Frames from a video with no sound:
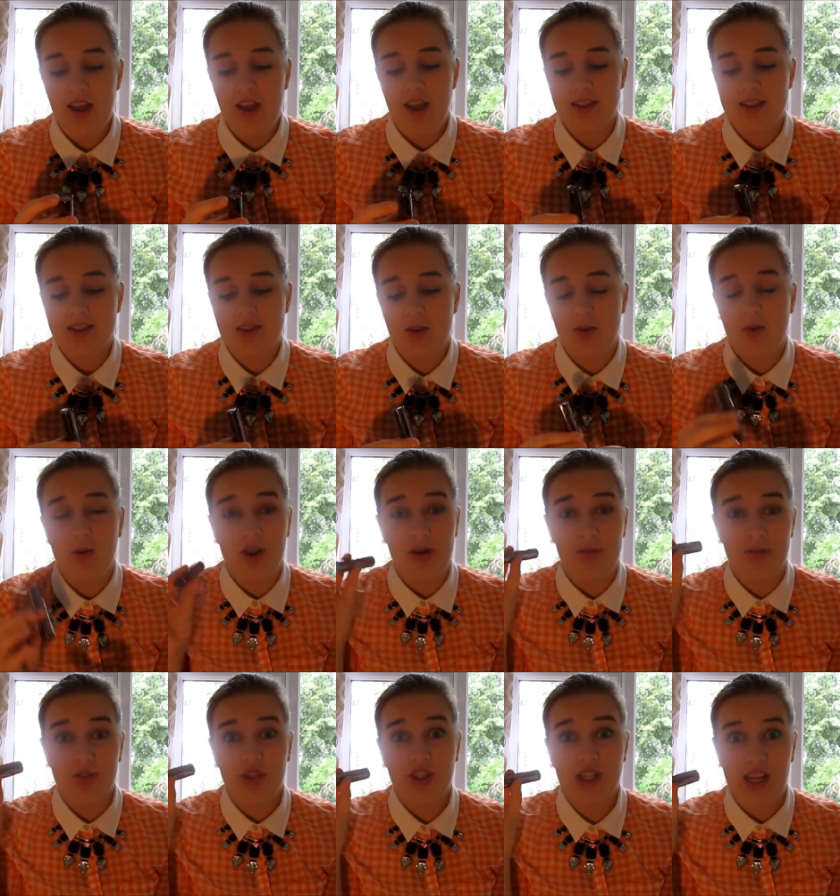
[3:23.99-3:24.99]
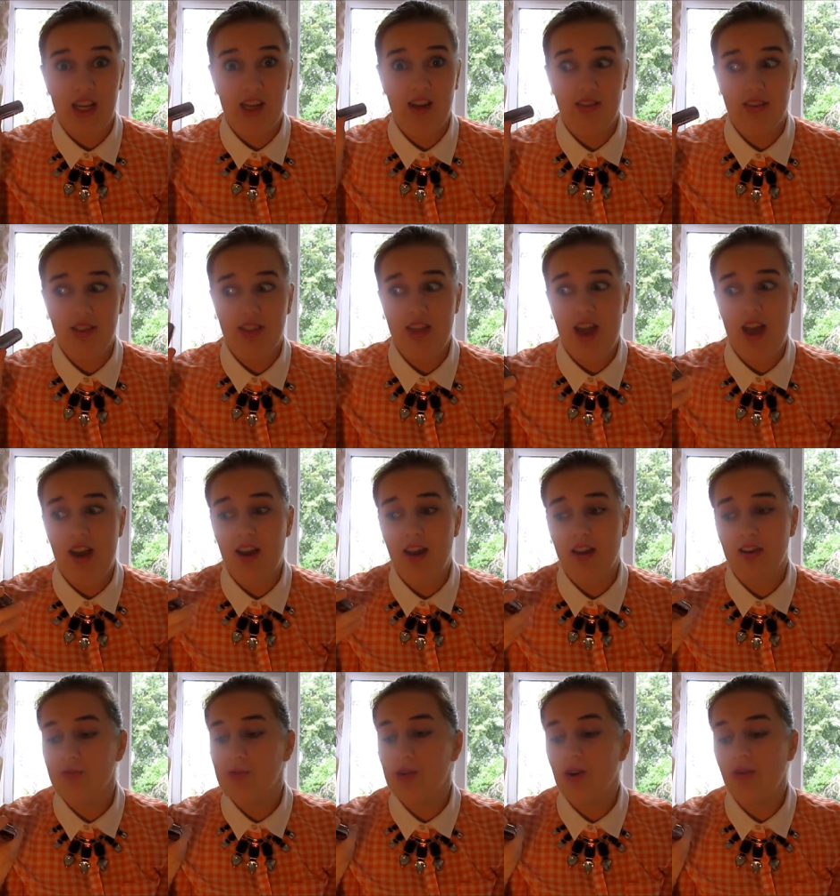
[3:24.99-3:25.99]
So I'm really loving that,
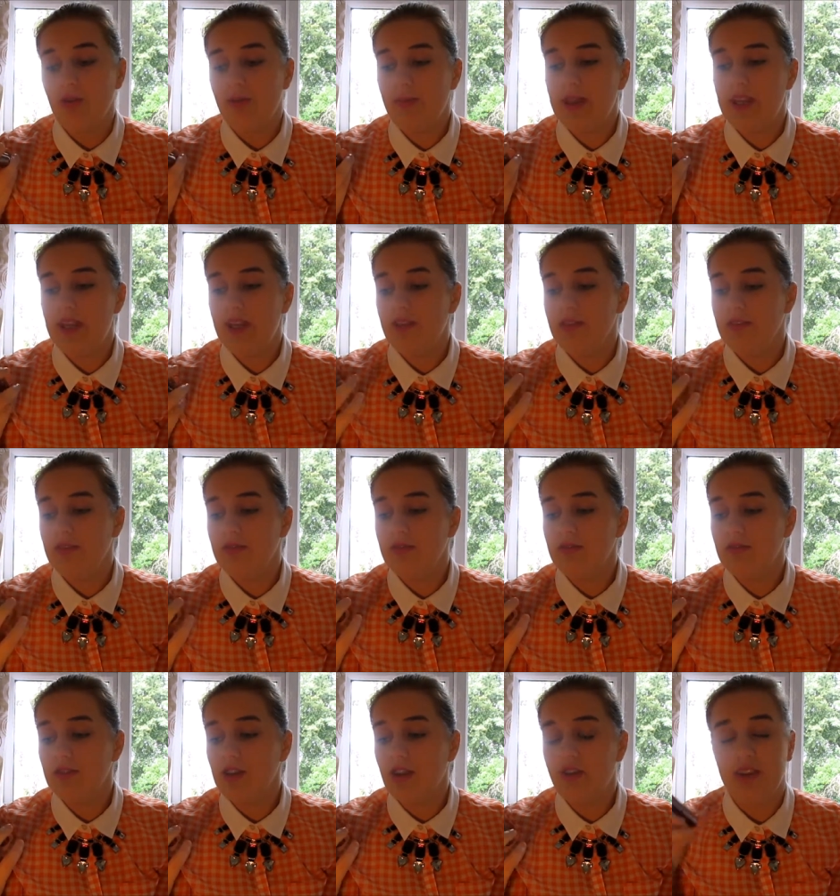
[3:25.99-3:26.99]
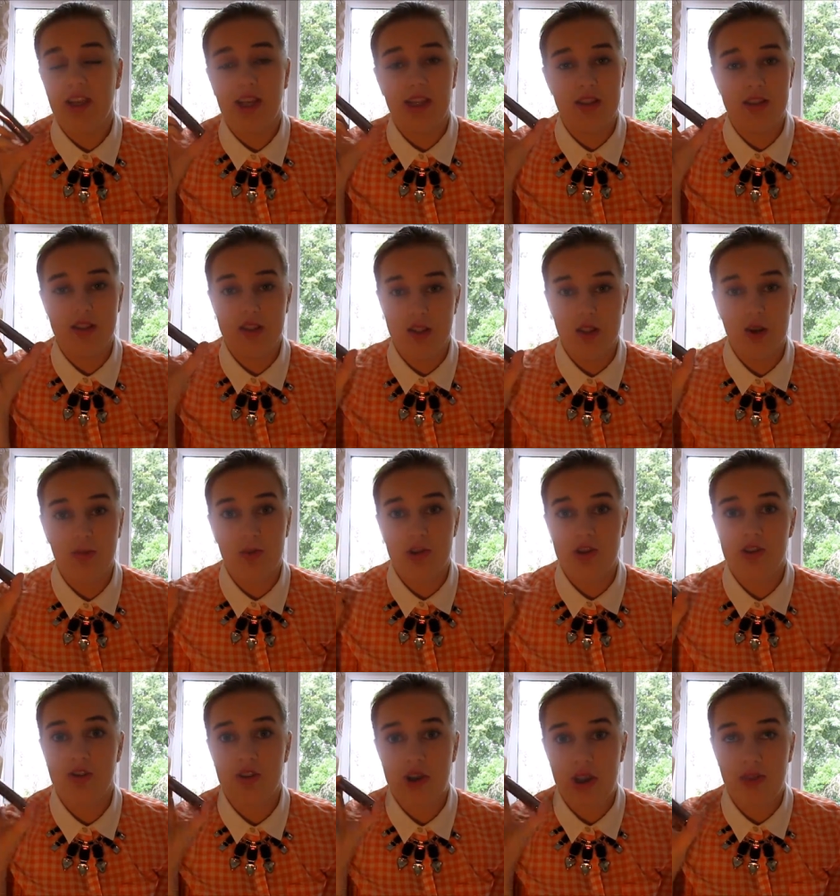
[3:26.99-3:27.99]
and I'm going to be loving it so much
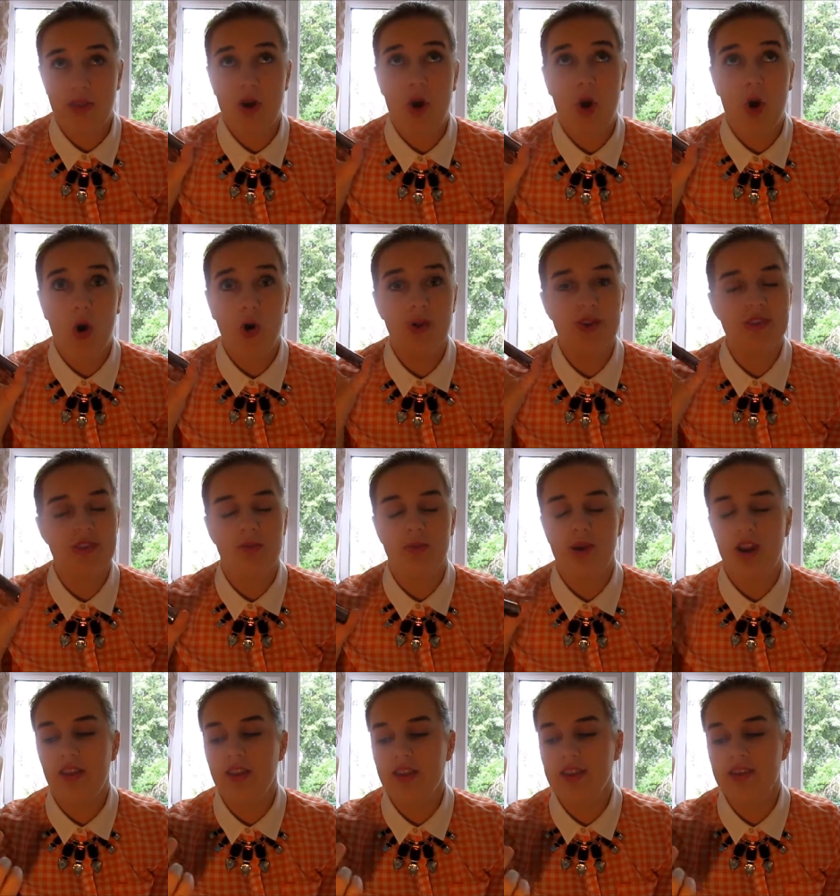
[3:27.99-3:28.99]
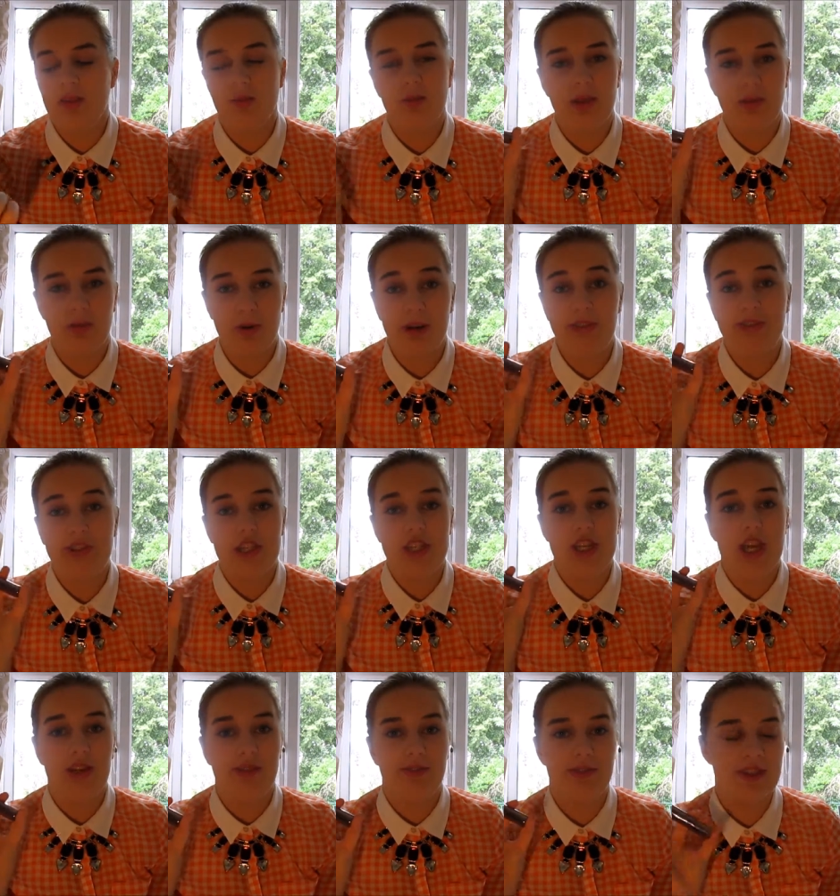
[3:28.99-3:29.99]
throughout the whole summer. I think it's going to be the perfect
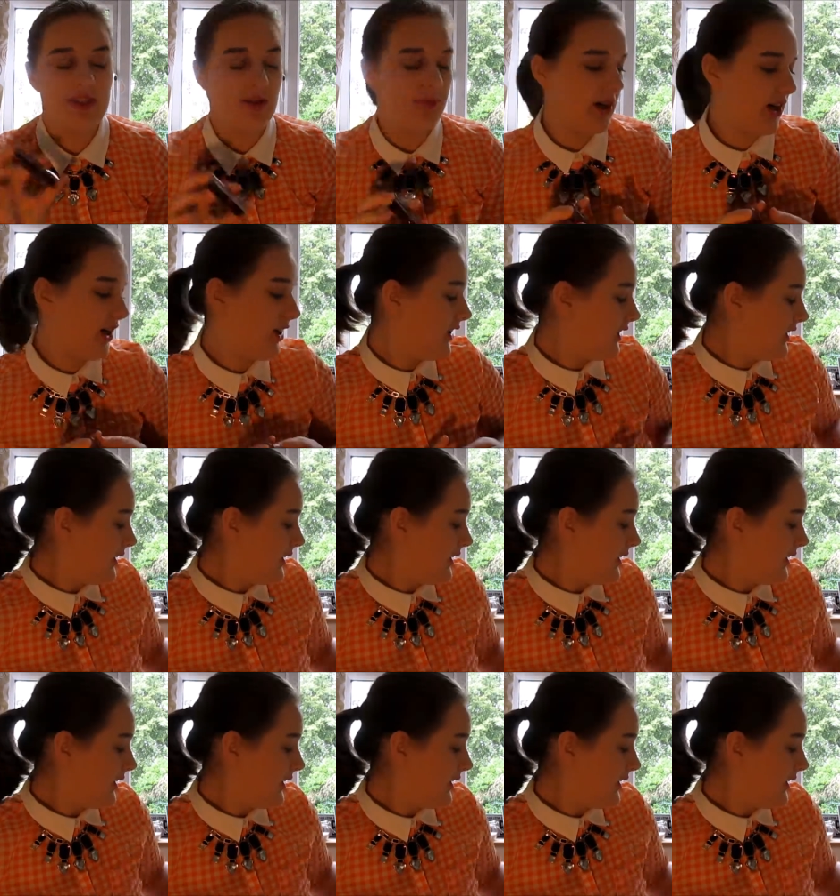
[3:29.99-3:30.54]
shade for summer.